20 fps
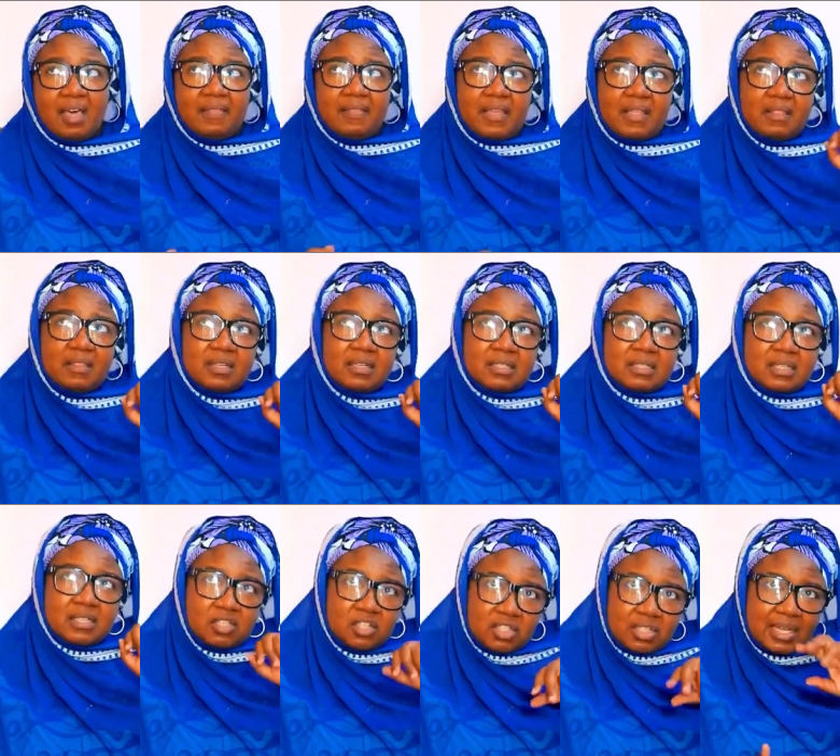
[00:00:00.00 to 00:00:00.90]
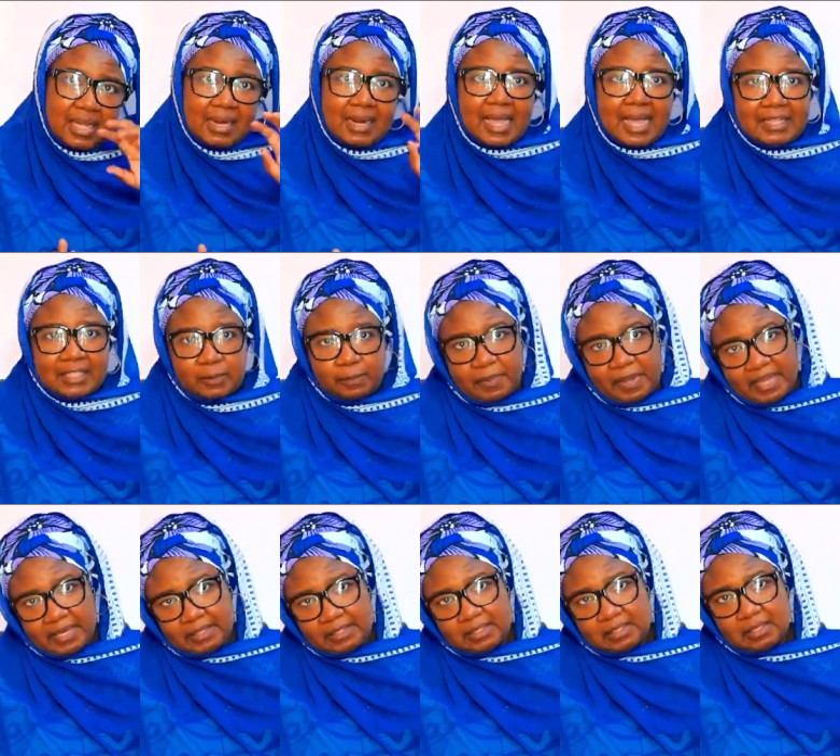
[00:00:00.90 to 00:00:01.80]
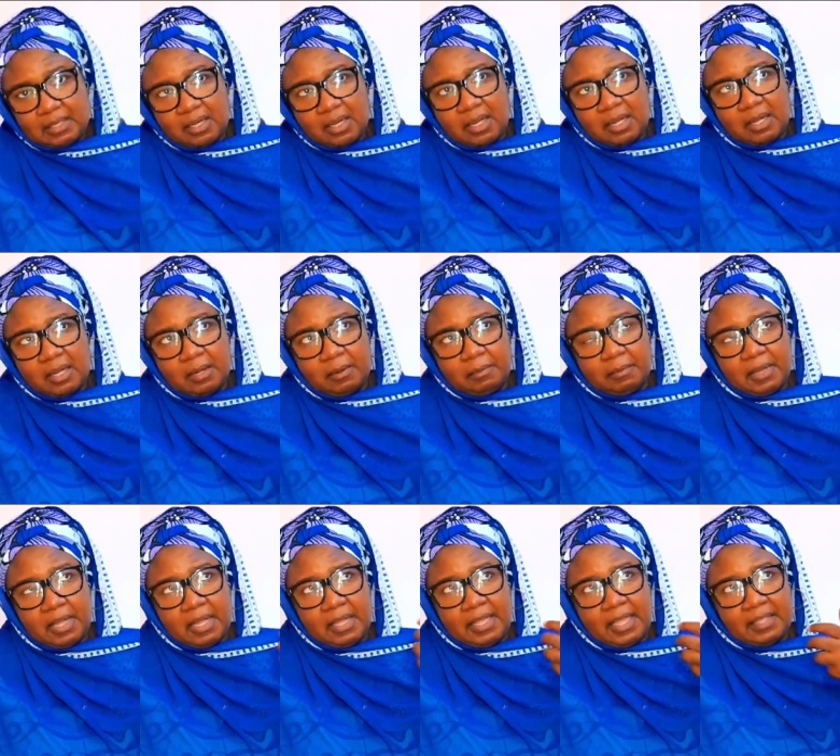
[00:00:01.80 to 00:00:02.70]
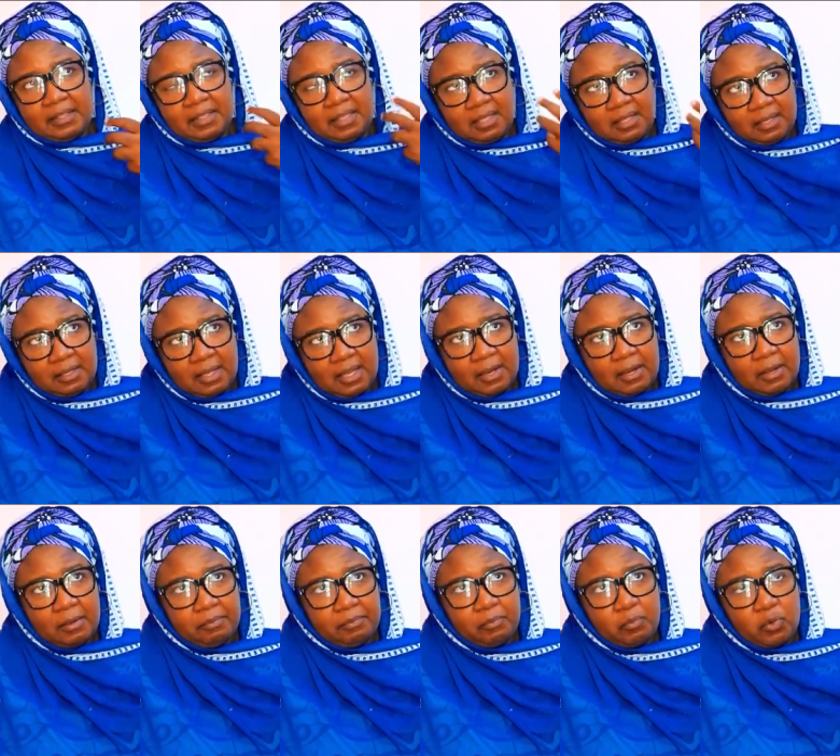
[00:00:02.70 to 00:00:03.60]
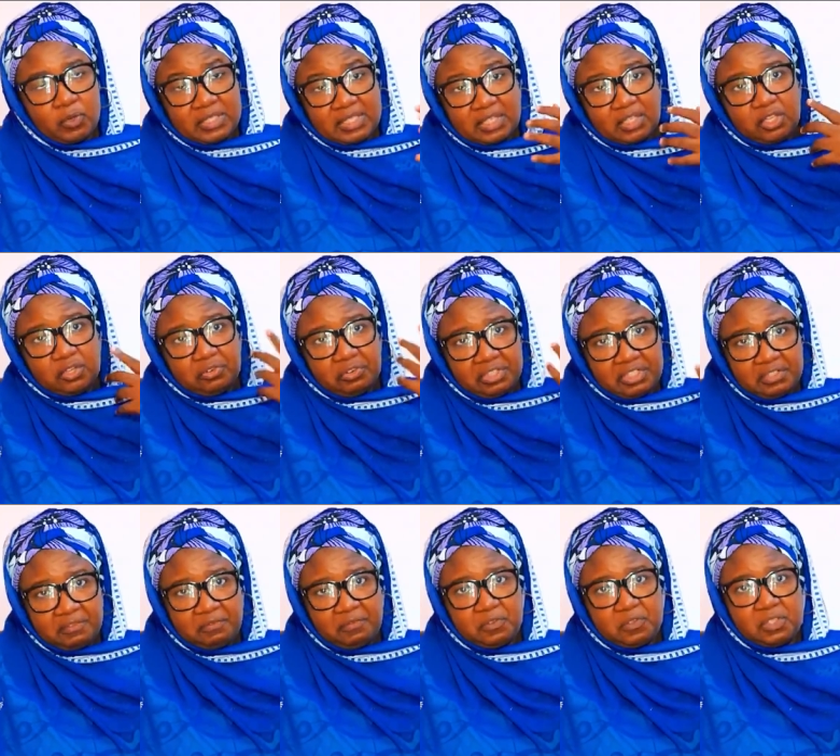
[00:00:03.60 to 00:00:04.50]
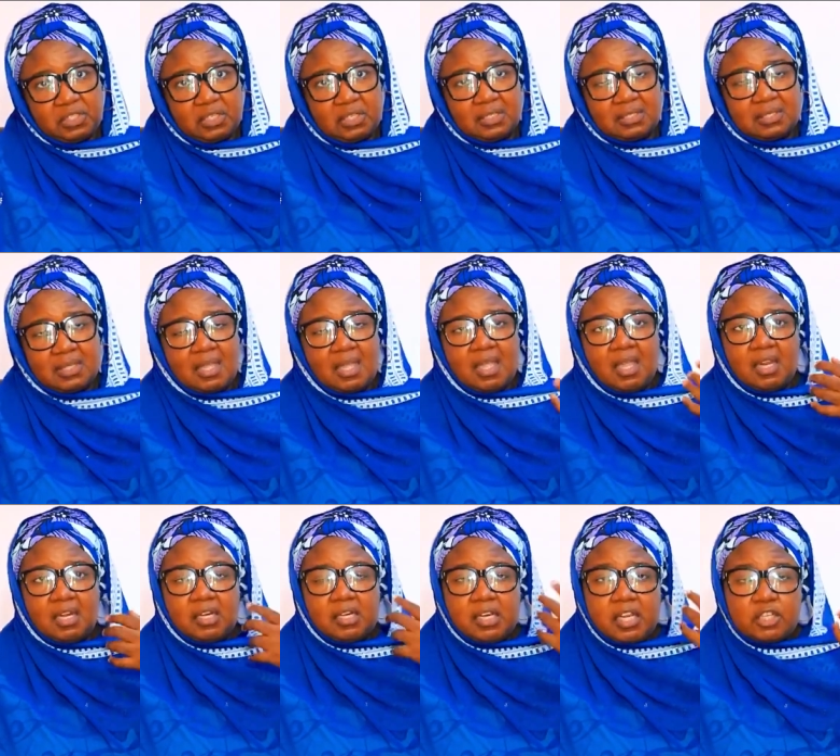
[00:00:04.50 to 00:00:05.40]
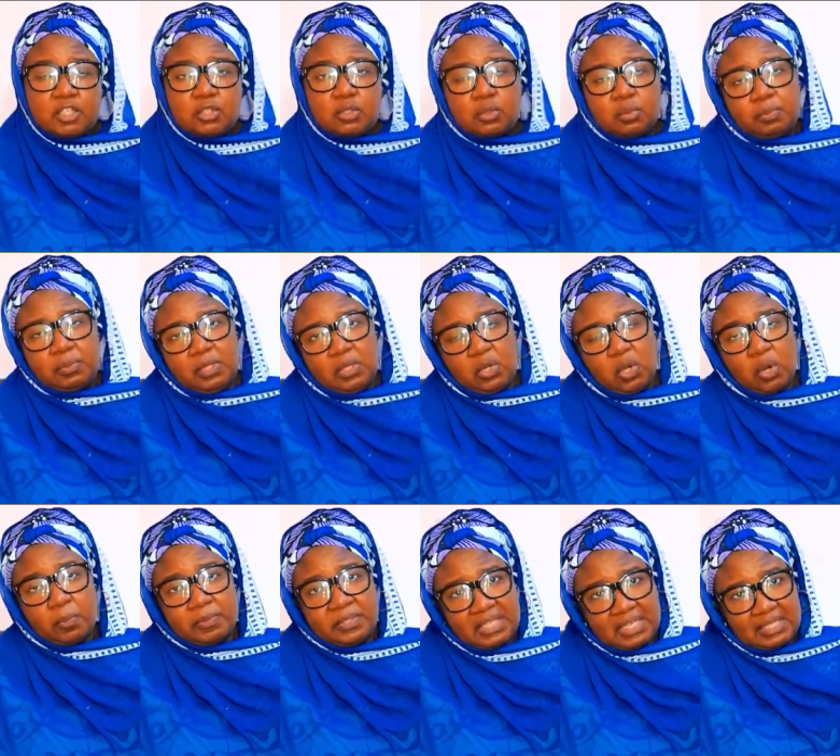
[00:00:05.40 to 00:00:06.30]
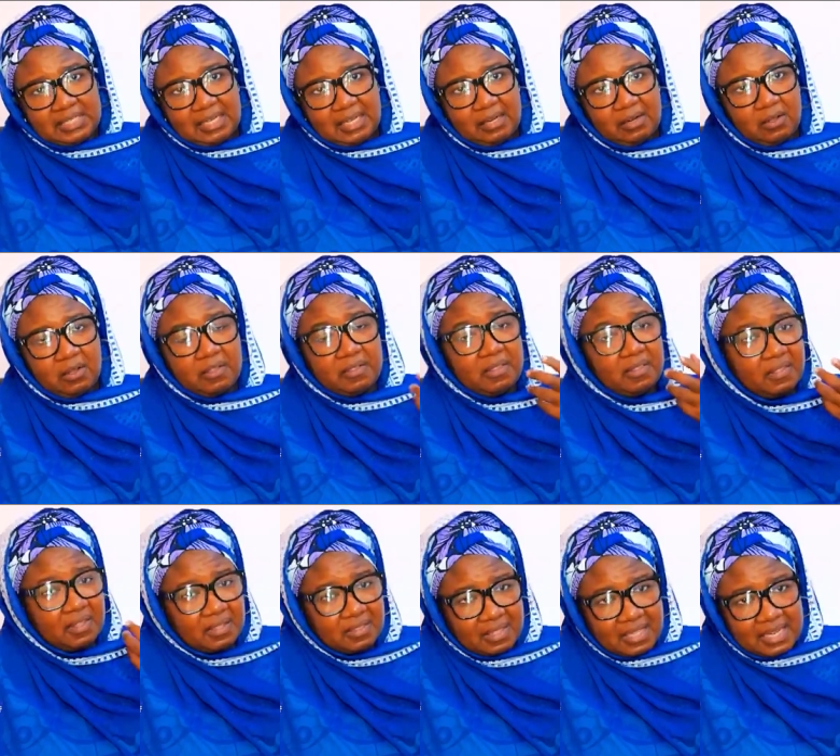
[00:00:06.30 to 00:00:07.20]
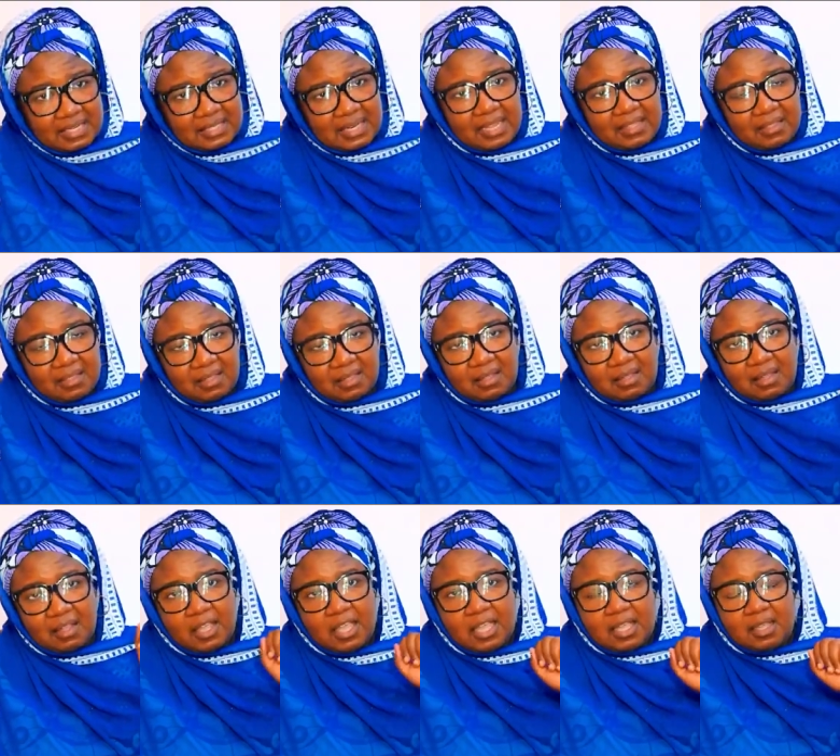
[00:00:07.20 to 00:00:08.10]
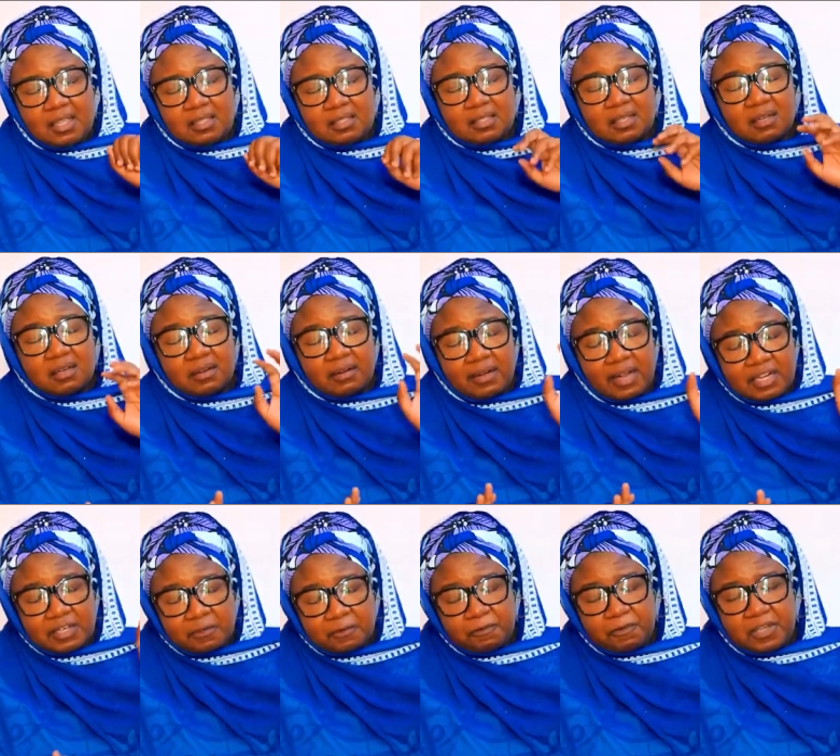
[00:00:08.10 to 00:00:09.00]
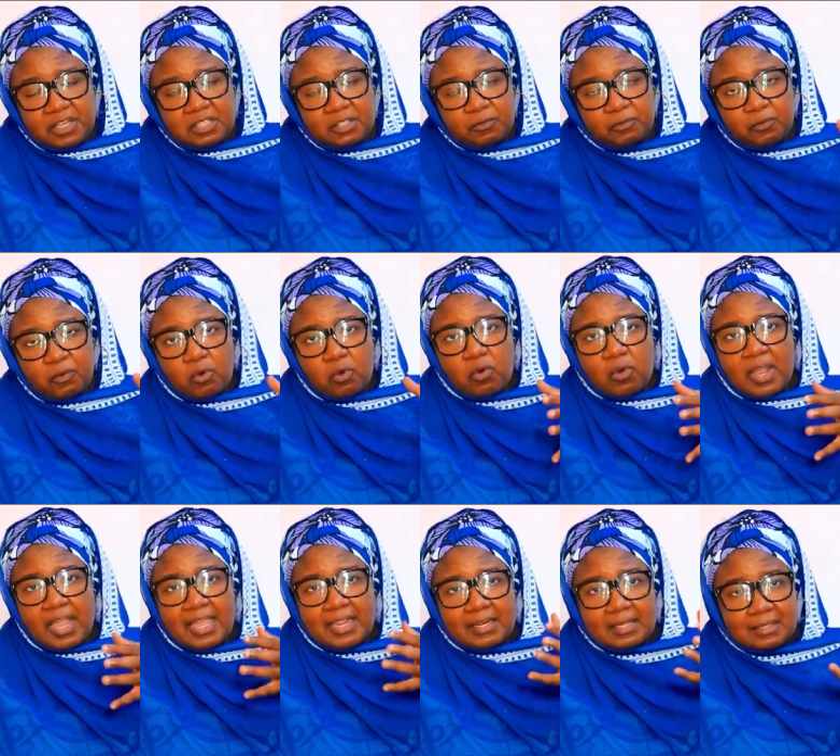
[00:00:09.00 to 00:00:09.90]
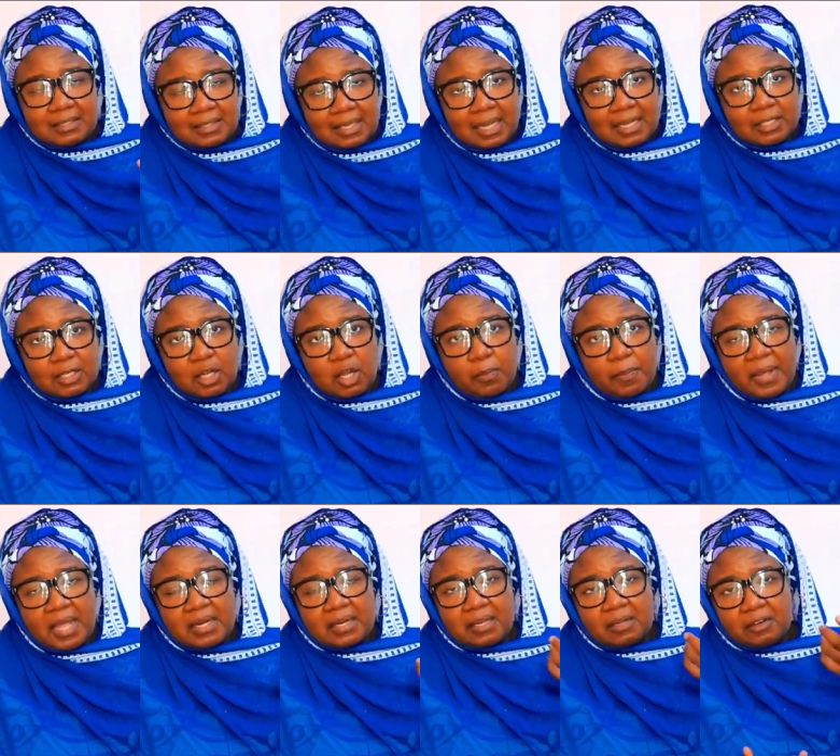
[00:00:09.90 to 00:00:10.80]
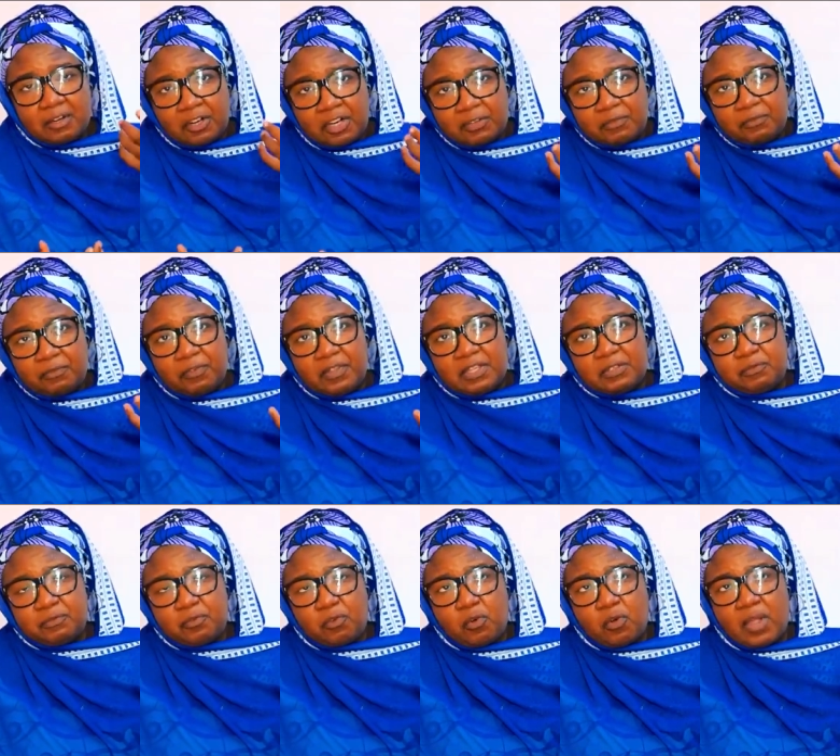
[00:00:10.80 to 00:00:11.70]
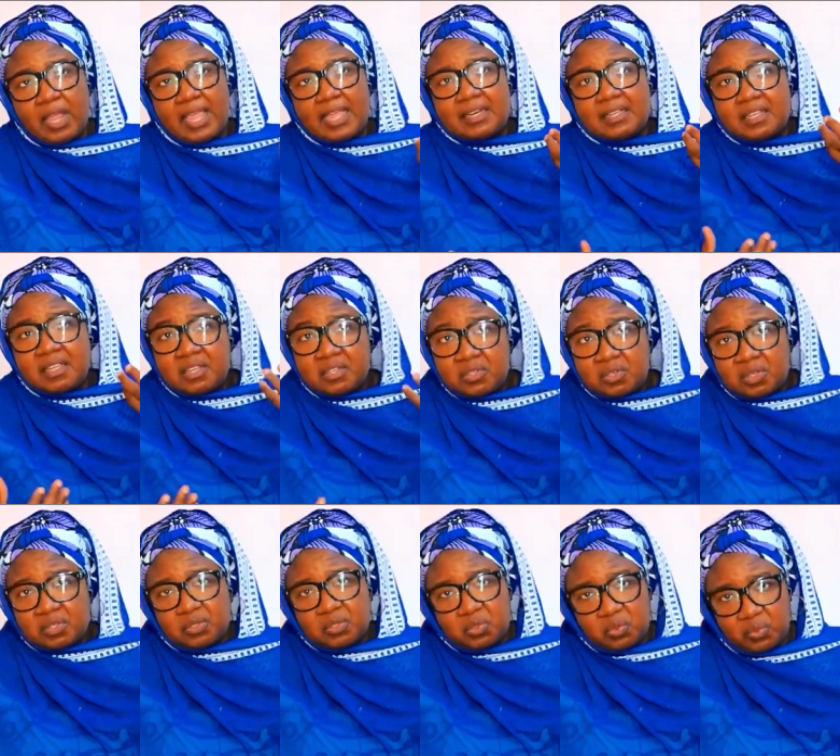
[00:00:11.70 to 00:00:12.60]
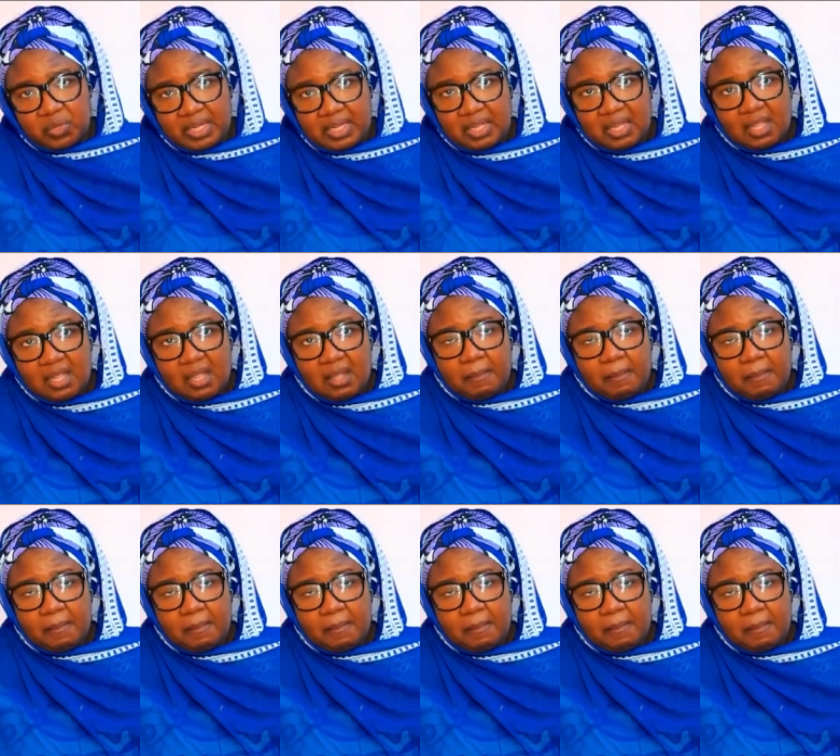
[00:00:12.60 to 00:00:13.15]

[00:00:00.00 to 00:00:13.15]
and then the digital aspect um, I, I, think um, more security features need to be updated other than that i think it's a great fit for any startup and a great fit for any industry